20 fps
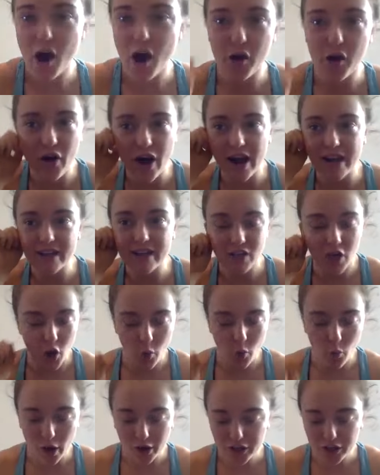All right.
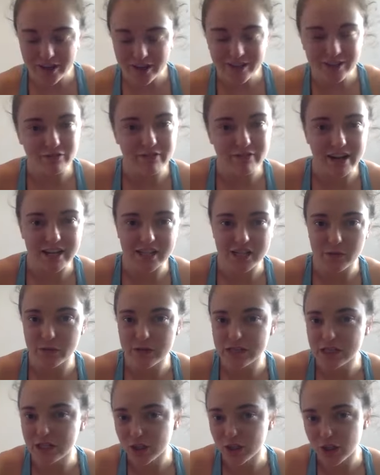While you guys are resting, we
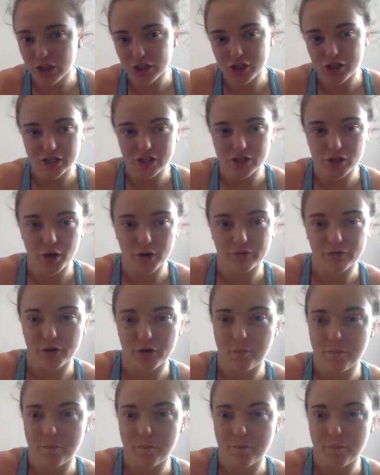still got just over a